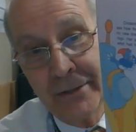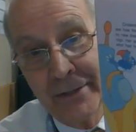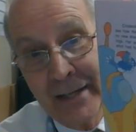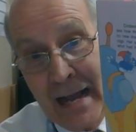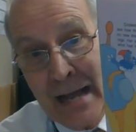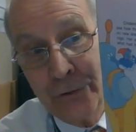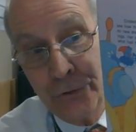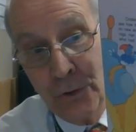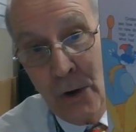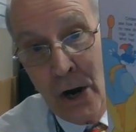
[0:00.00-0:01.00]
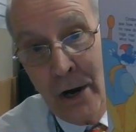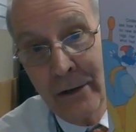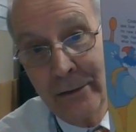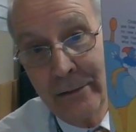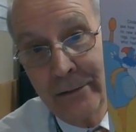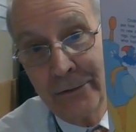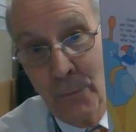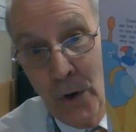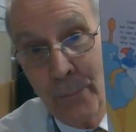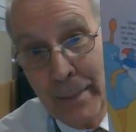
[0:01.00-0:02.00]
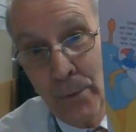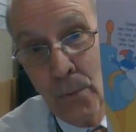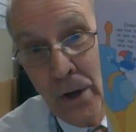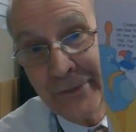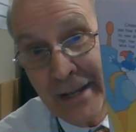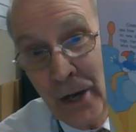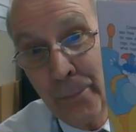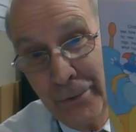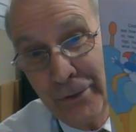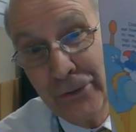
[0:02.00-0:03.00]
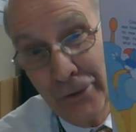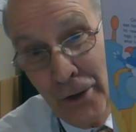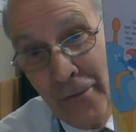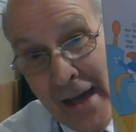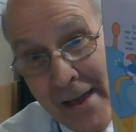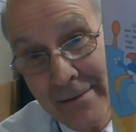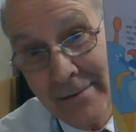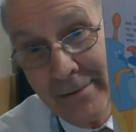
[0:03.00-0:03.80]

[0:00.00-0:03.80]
The kinder you are, the more people want to help you. Did you know that?